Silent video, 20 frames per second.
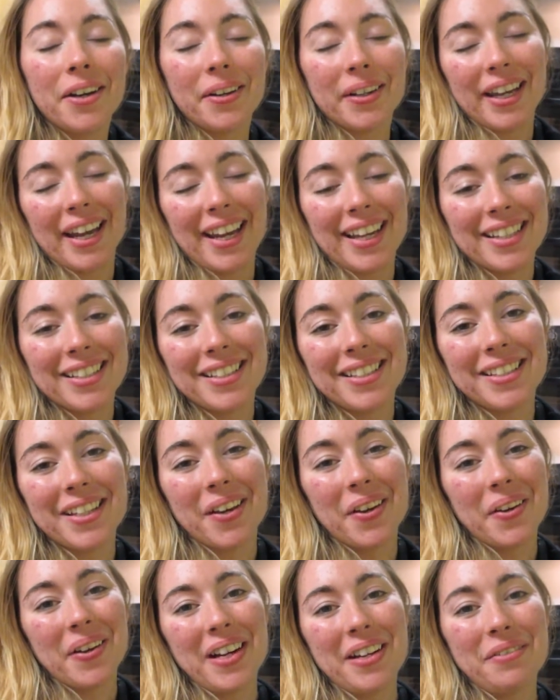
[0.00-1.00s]
Okay,
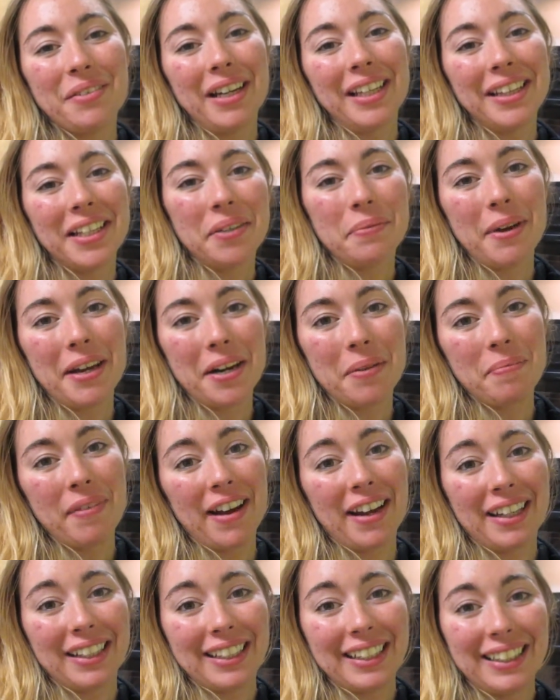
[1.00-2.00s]
so I finally made it
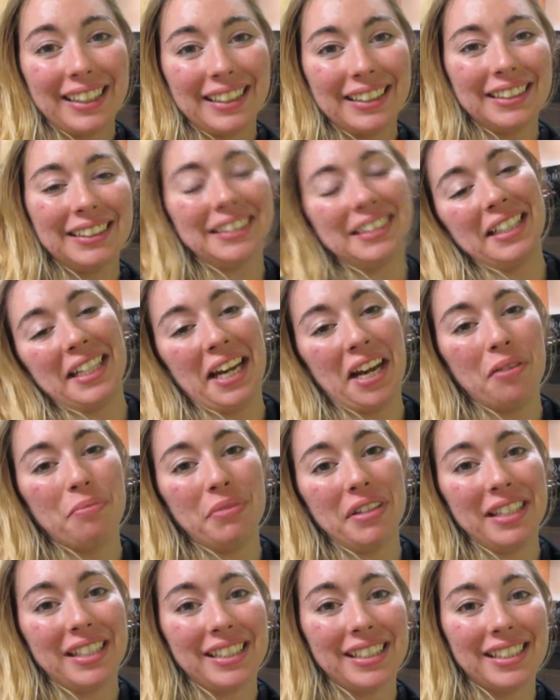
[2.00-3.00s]
back to
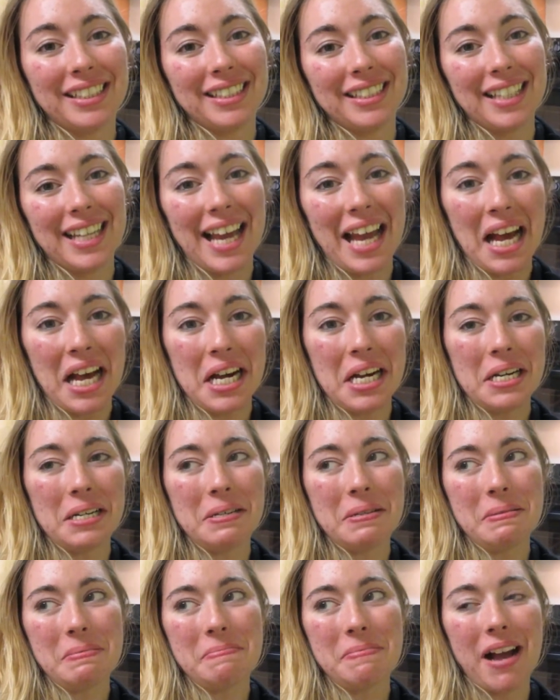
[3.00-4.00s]
campus.
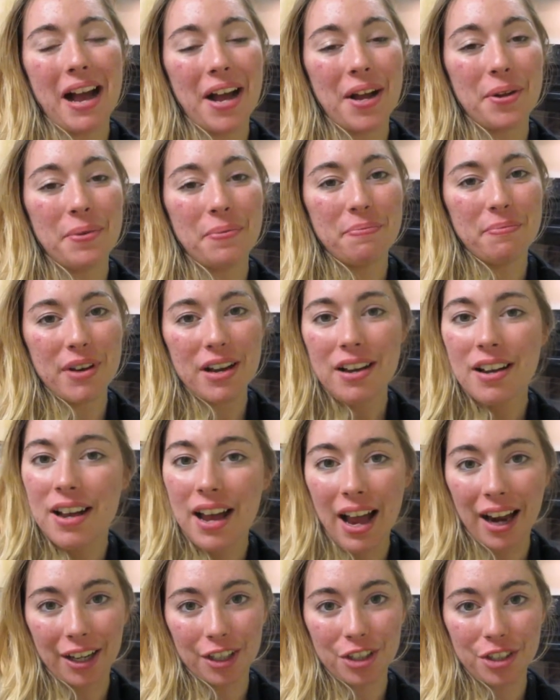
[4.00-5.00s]
I'm
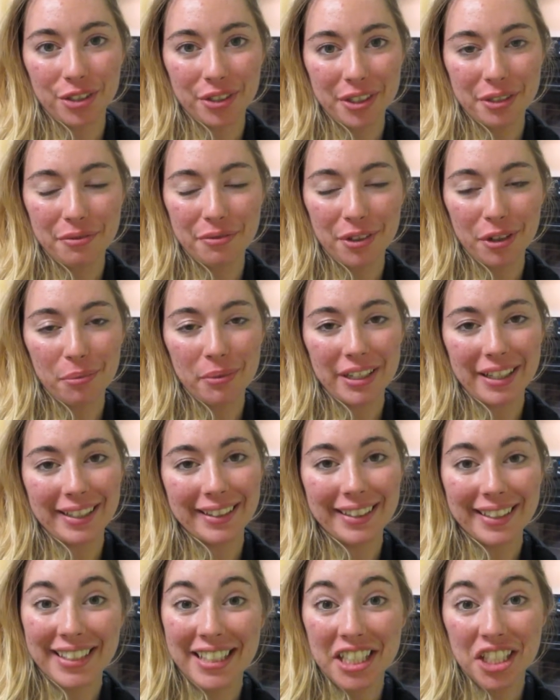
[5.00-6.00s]
actually filming
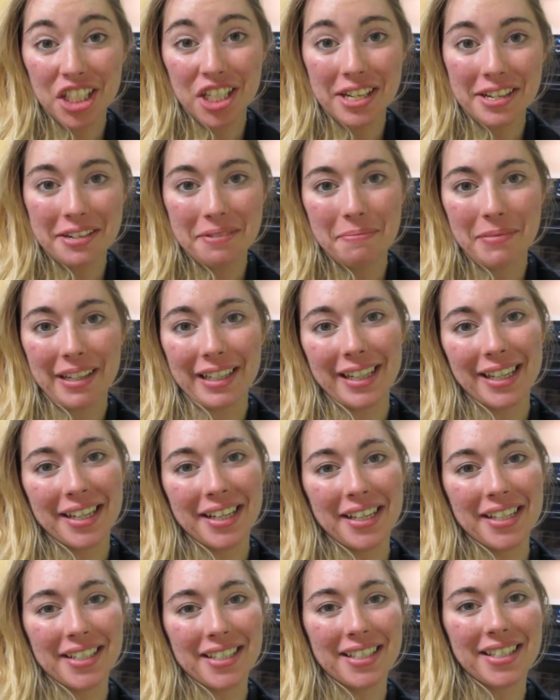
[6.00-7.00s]
in the kitchen
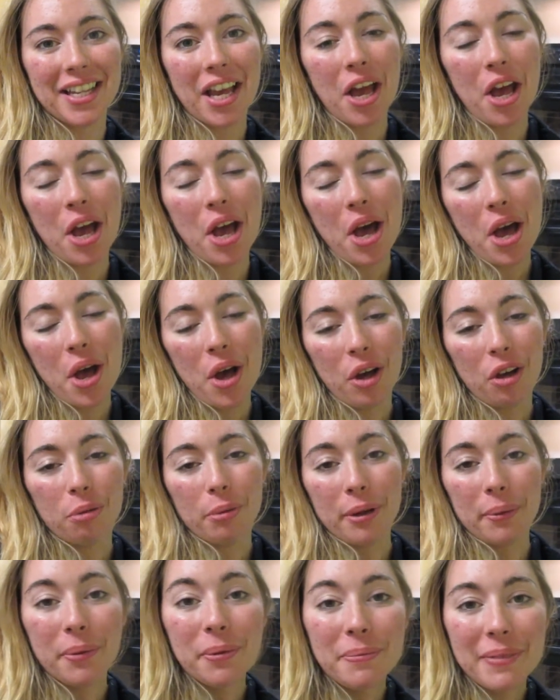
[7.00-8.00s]
because all
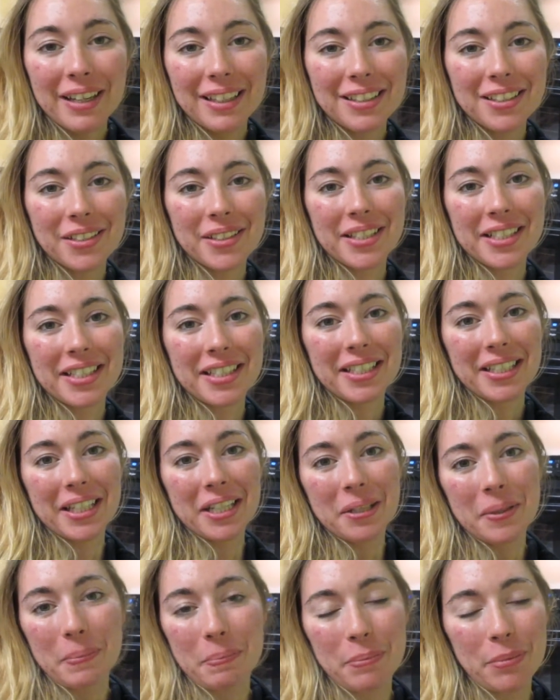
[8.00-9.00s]
my roommates are
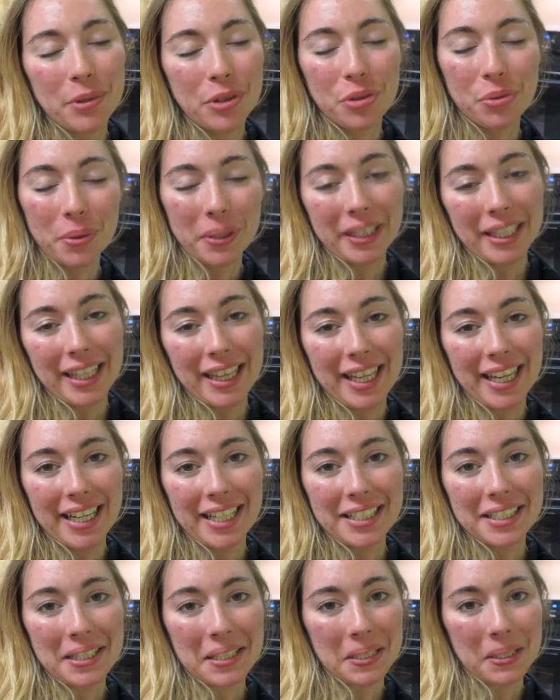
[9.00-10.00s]
asleep. It's really
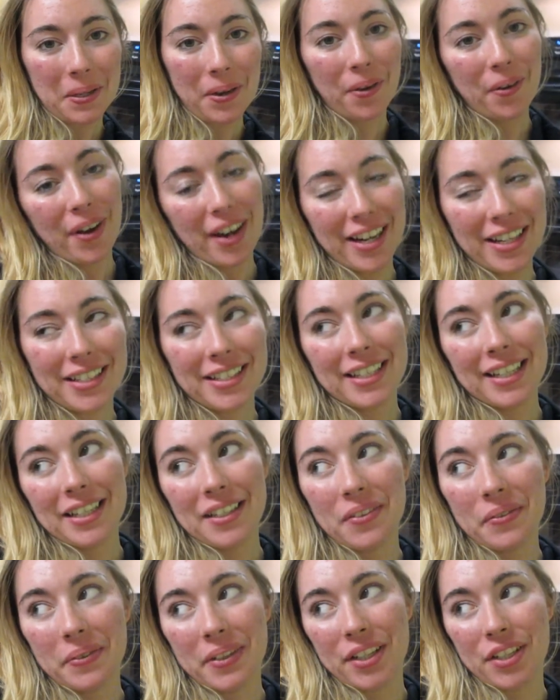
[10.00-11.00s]
late, so I
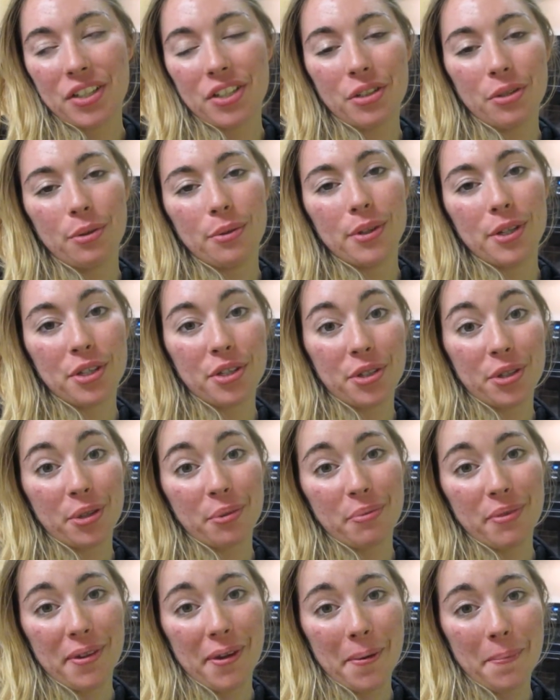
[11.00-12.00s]
didn't want to
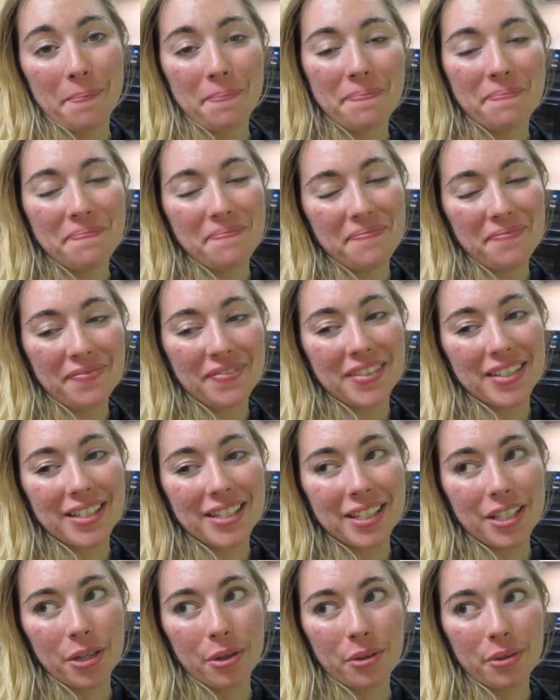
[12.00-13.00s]
disturb them.
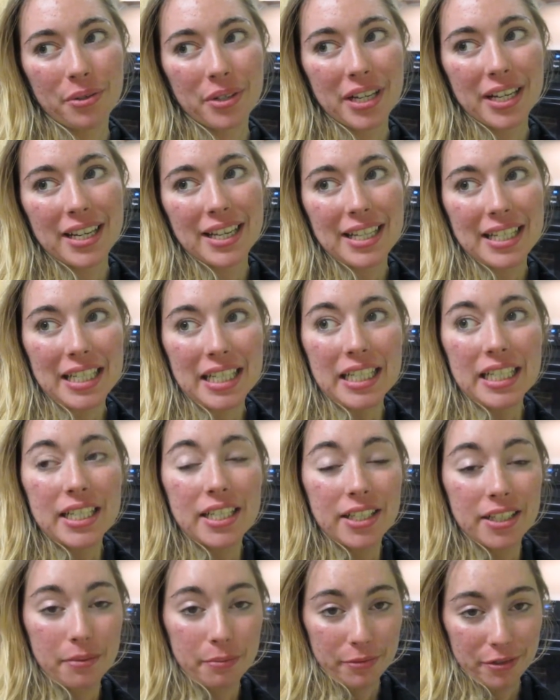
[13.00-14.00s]
So
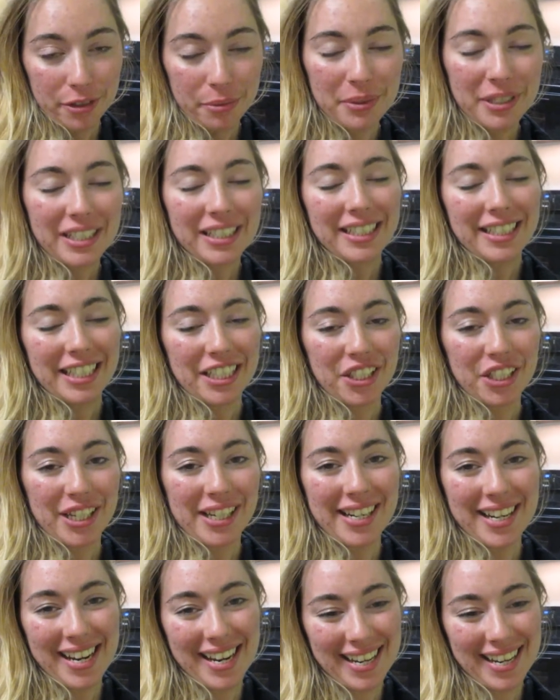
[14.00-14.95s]
I'm filming in the kitchen.